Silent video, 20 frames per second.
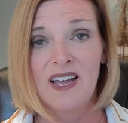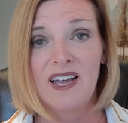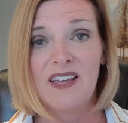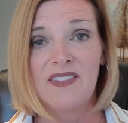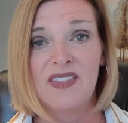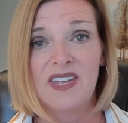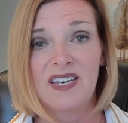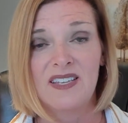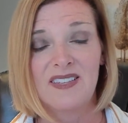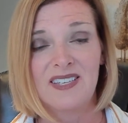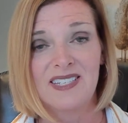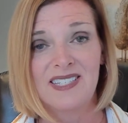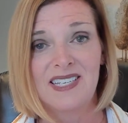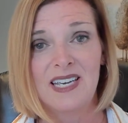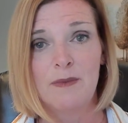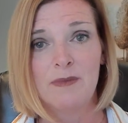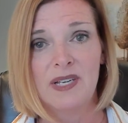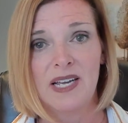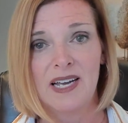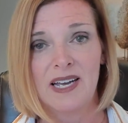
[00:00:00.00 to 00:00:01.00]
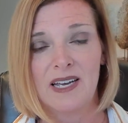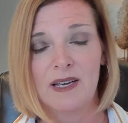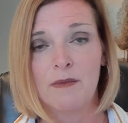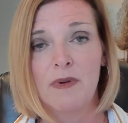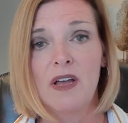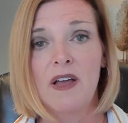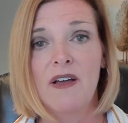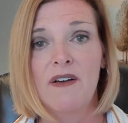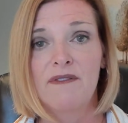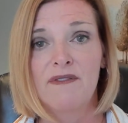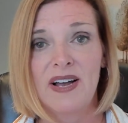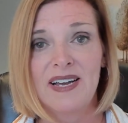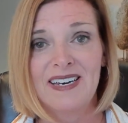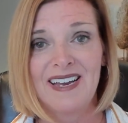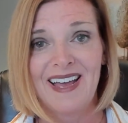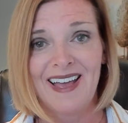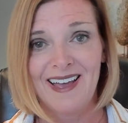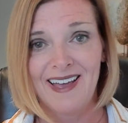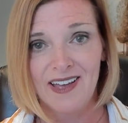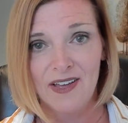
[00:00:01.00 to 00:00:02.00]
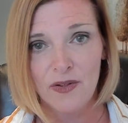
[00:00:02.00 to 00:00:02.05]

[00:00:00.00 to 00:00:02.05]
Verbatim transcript: And then at the same time, find a